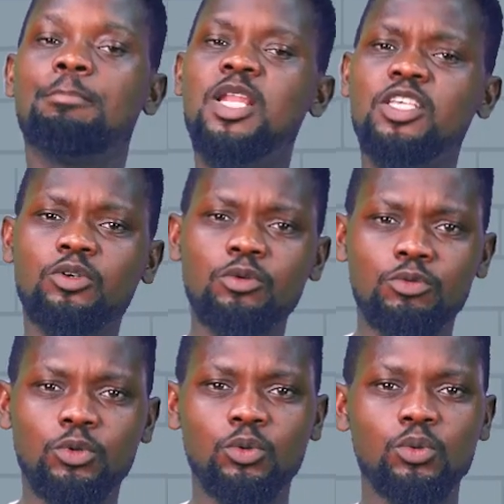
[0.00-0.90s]
Military
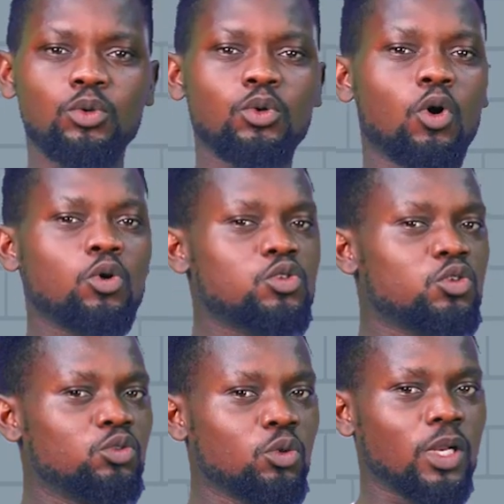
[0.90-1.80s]
rule,
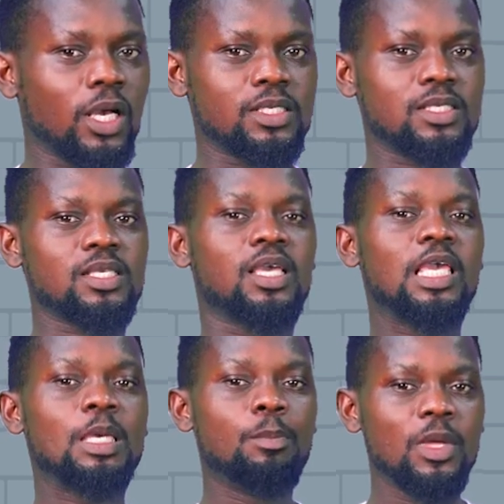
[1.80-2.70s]
also known as
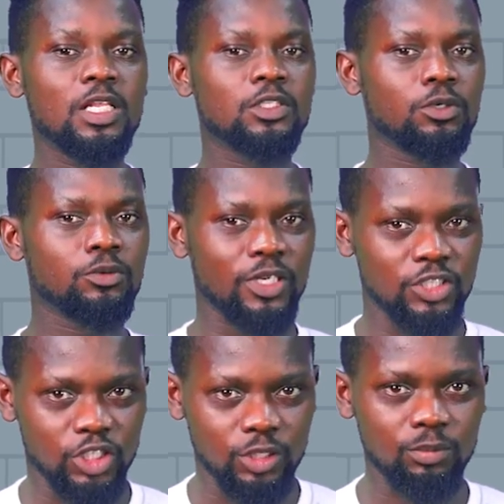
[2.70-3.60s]
a military
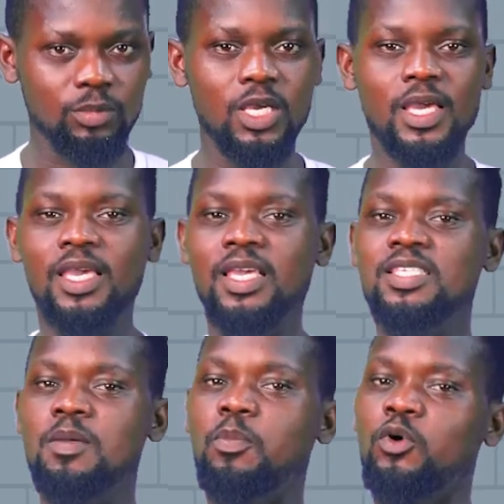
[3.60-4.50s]
regime,
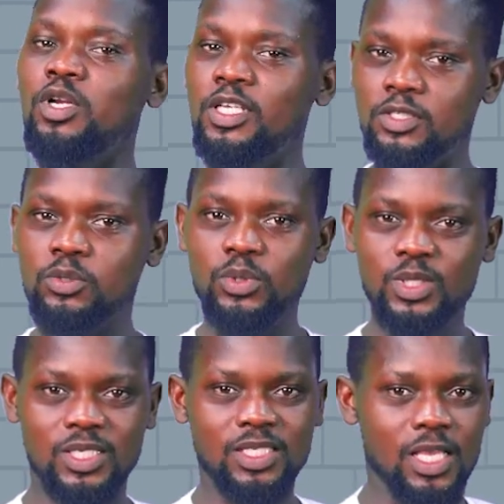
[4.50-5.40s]
is a political
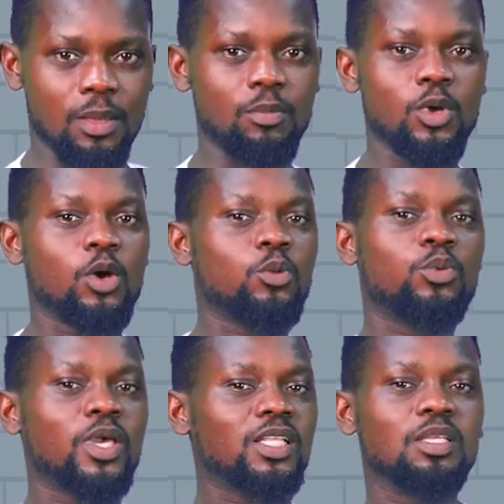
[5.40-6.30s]
system
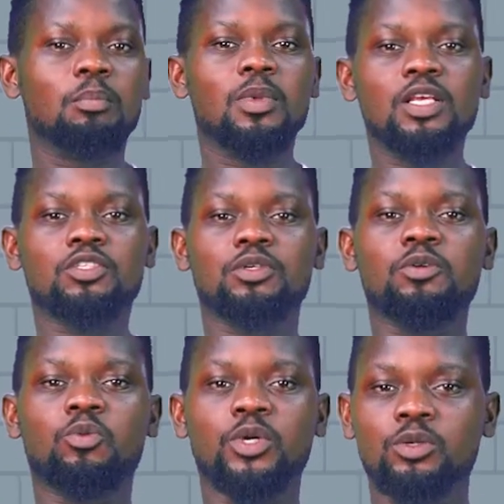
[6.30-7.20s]
where the
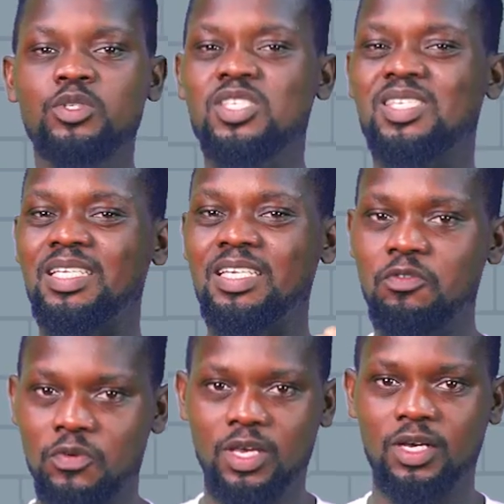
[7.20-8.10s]
military wields
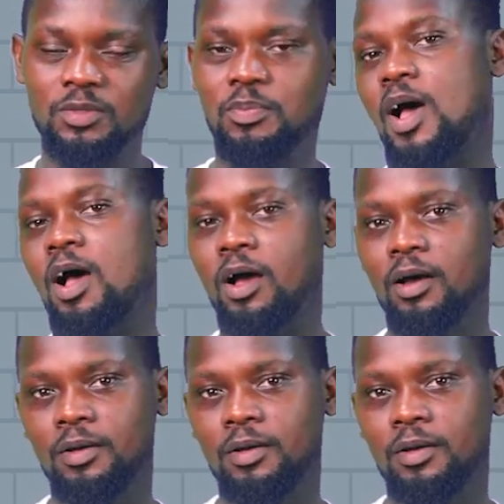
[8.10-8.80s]
significant power.